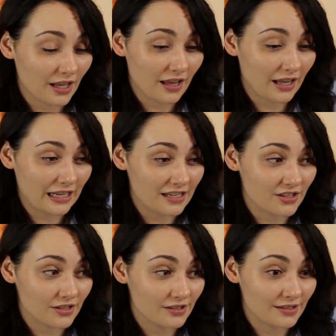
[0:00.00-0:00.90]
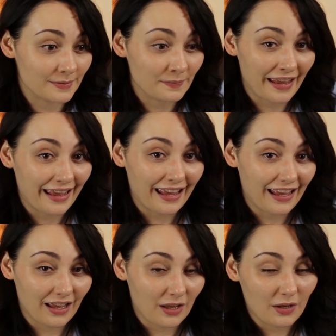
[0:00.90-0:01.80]
And he just
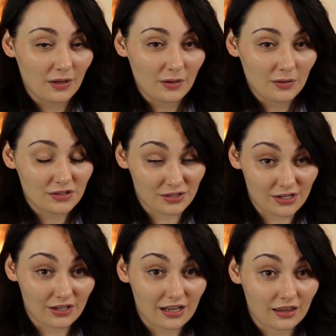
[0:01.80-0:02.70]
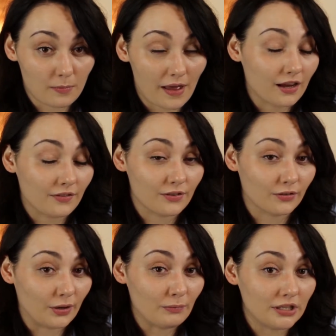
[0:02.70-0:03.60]
stood at the back of the
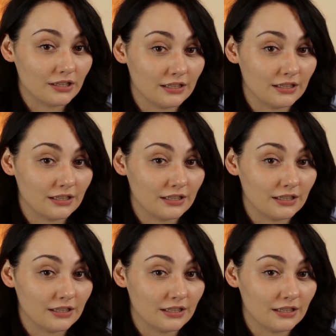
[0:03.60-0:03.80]
room,